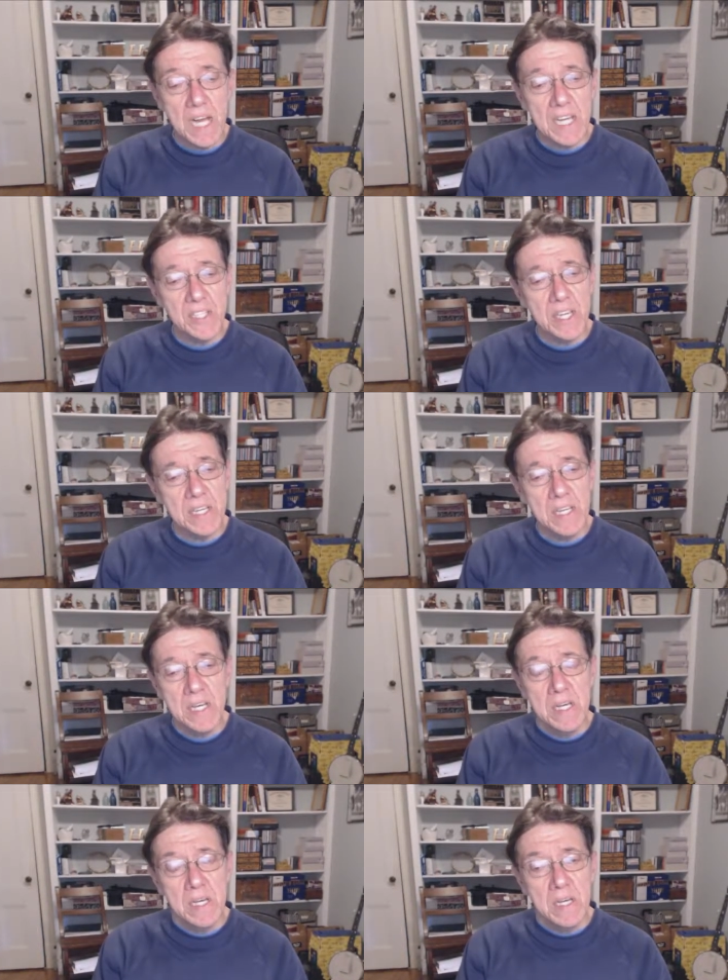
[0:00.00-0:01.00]
I said,
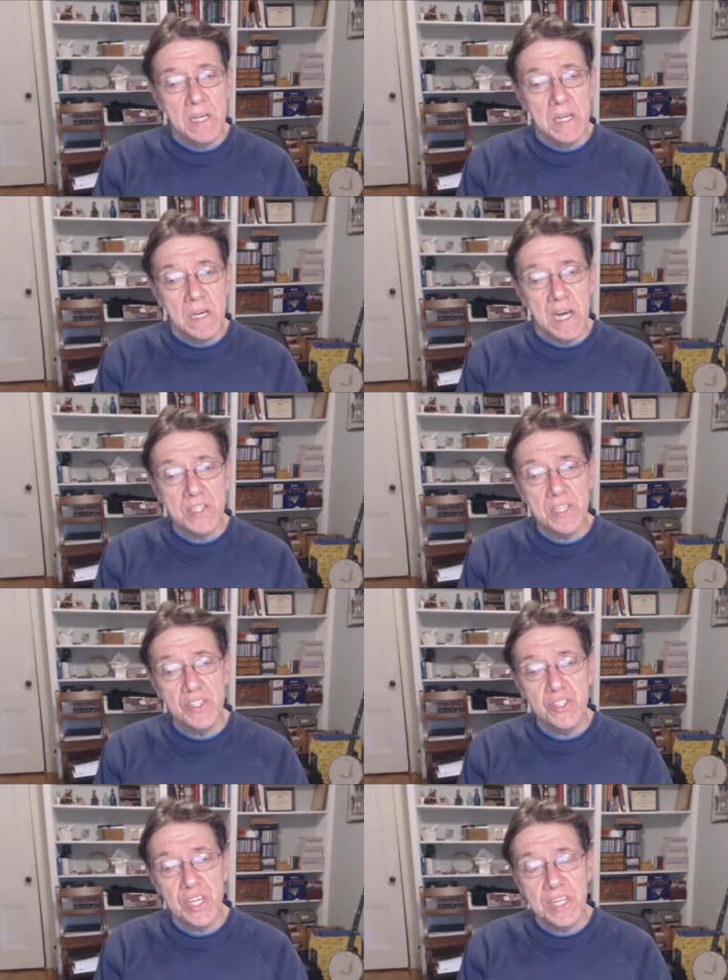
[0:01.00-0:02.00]
I
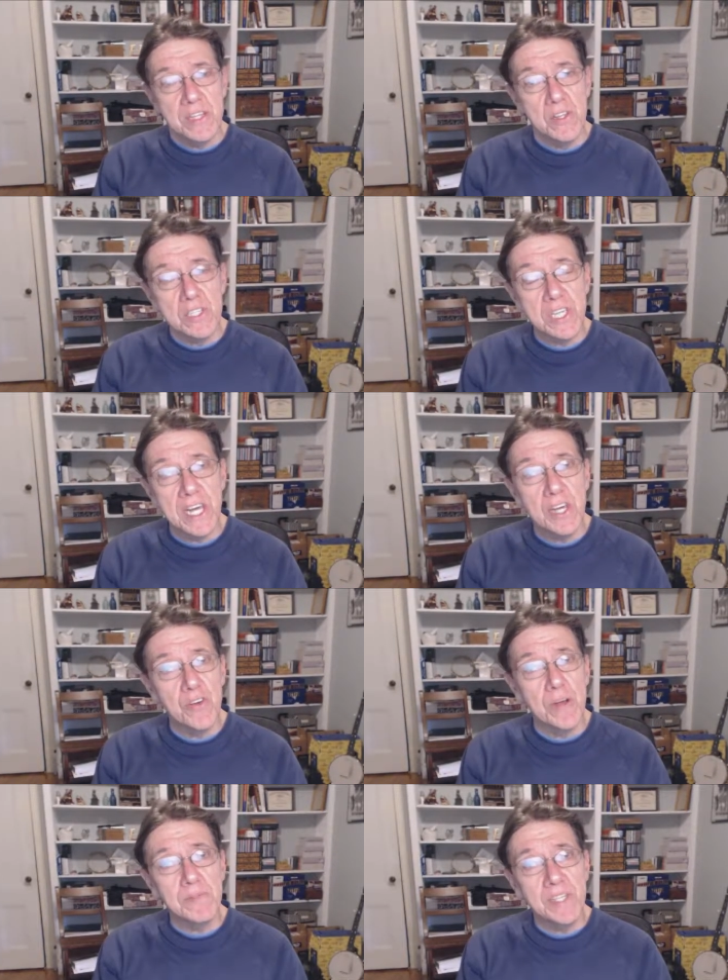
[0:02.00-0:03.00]
said, gee, it looks like
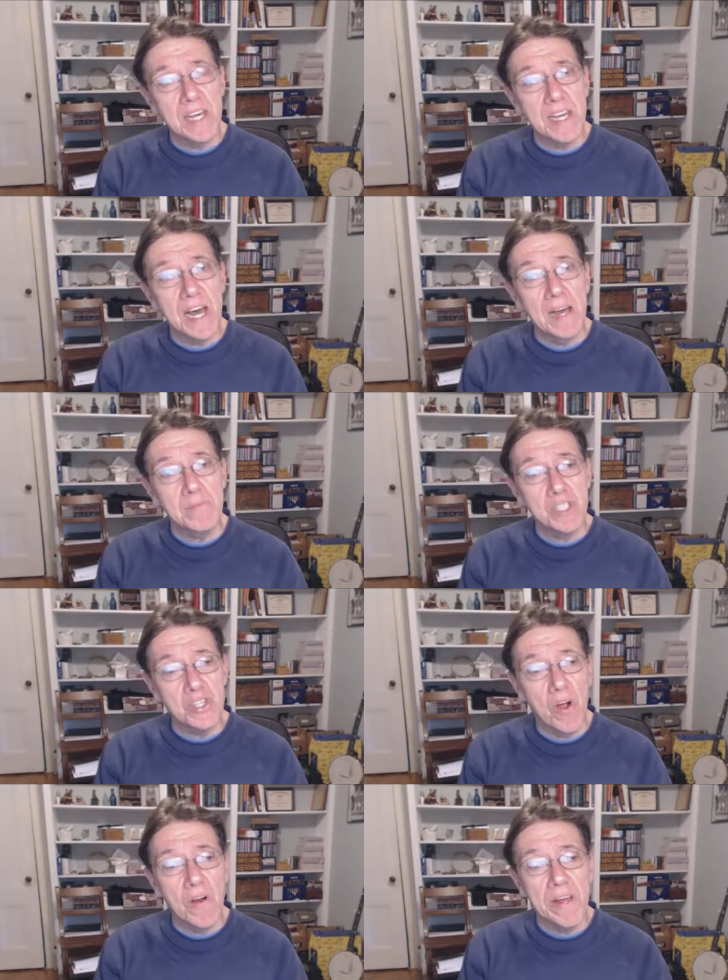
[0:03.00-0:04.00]
you're upset. I'm
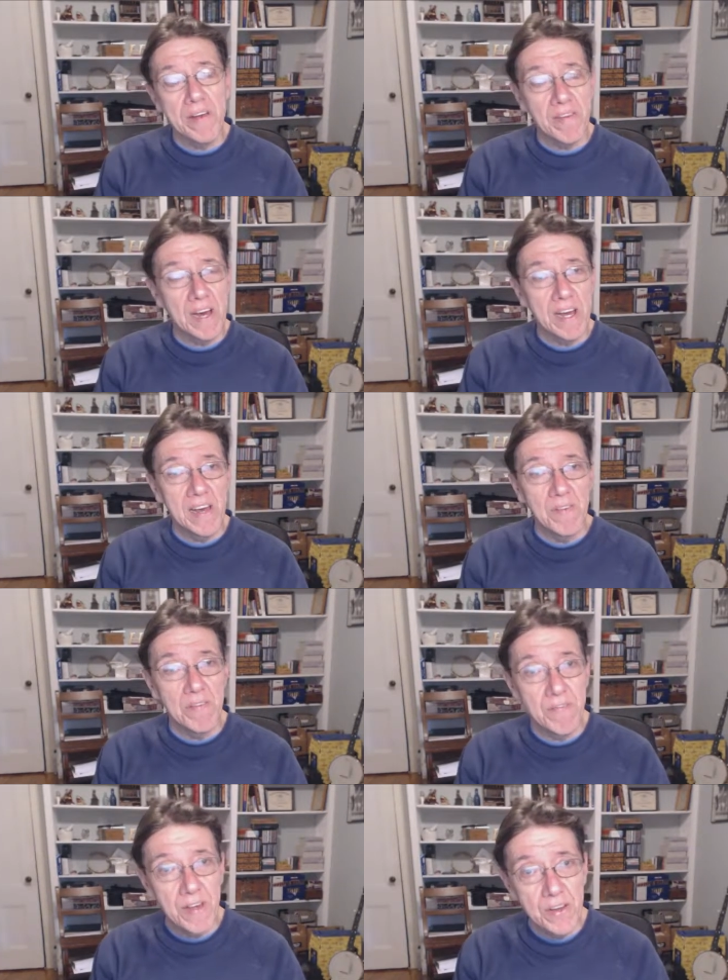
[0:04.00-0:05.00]
sorry if I have
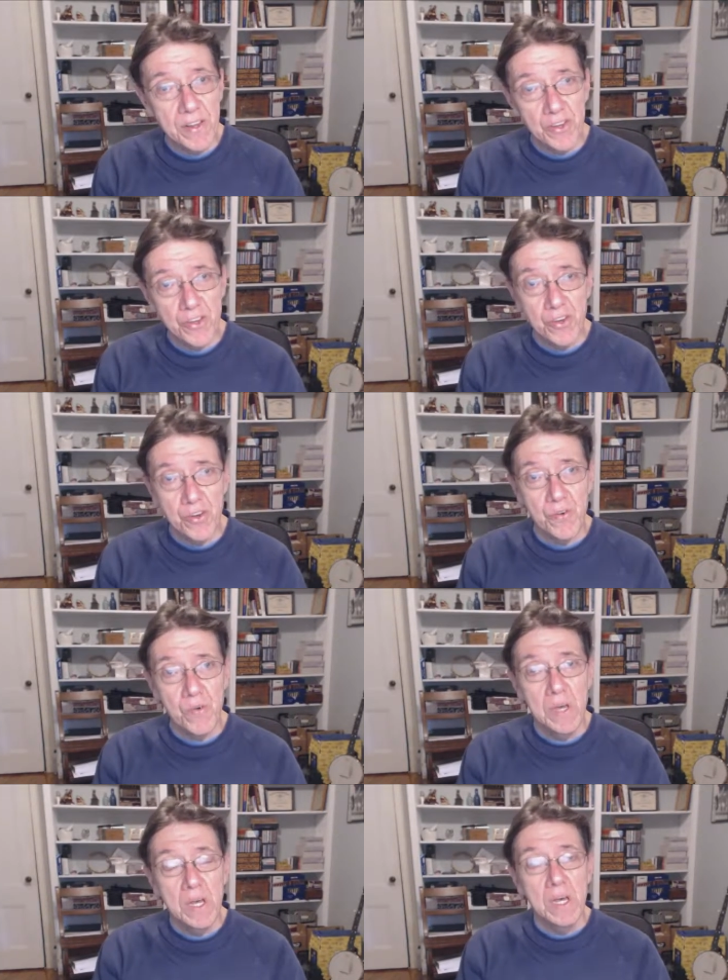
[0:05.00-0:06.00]
offended you,
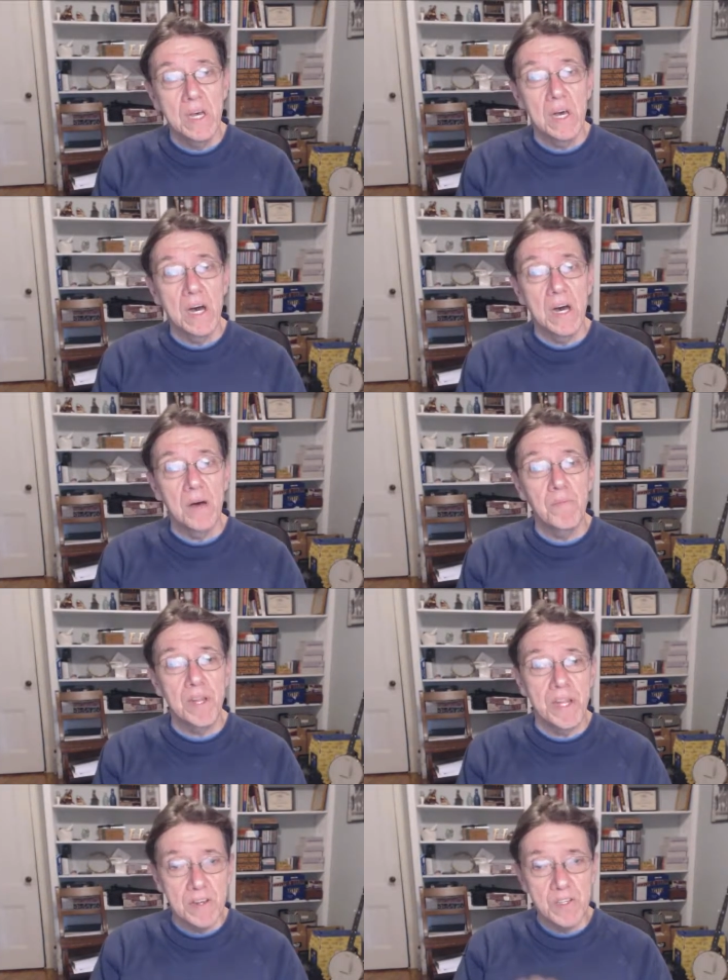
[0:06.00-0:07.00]
uh,
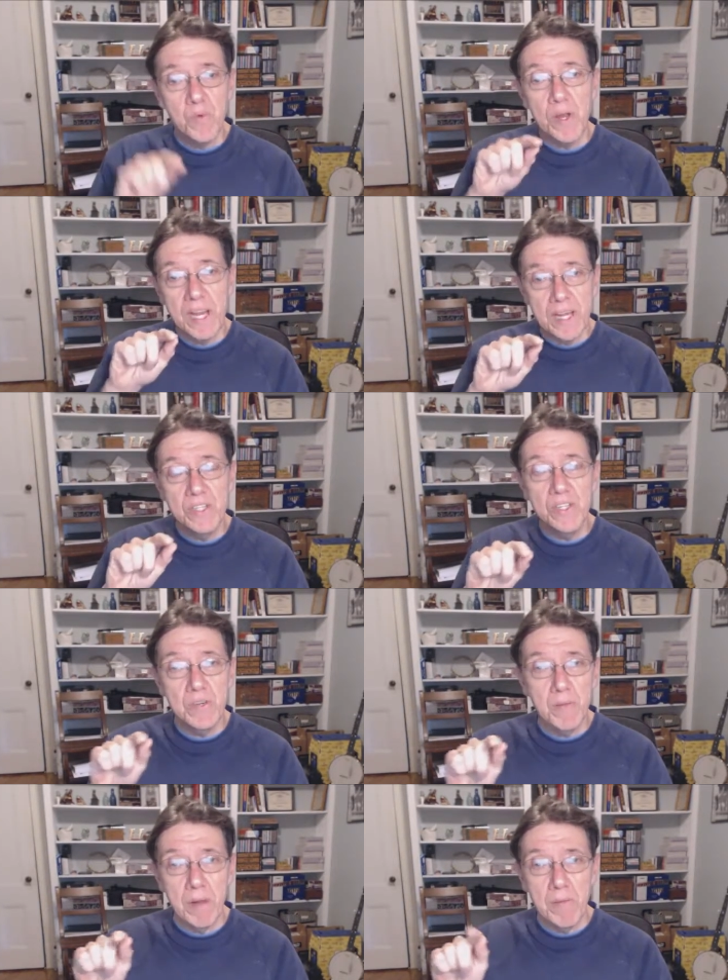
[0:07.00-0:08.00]
but here's what I can
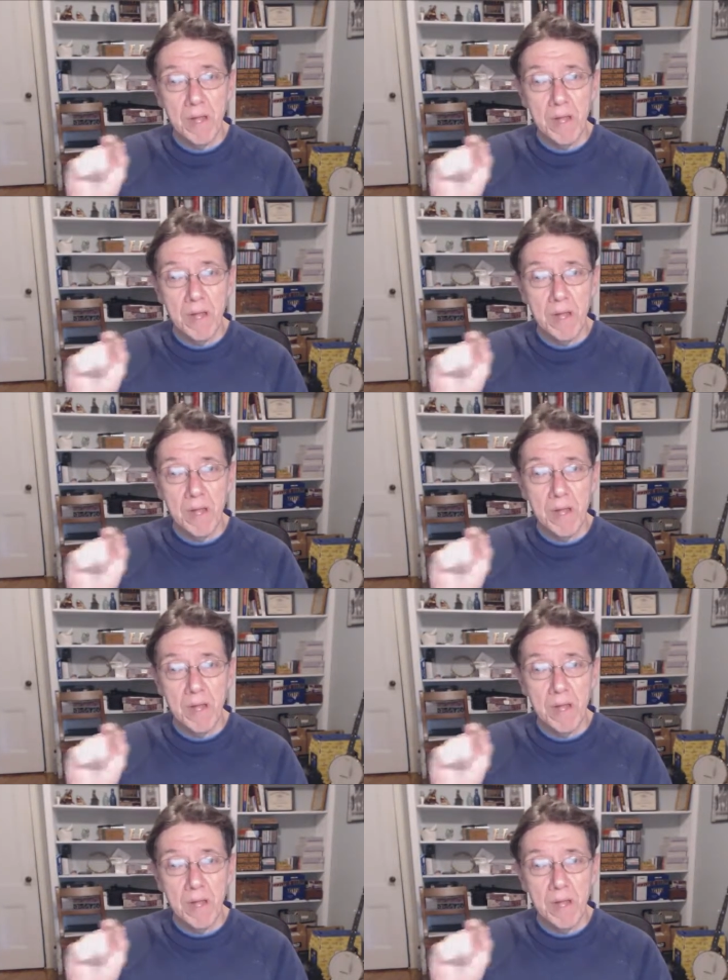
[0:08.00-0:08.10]
do, blah,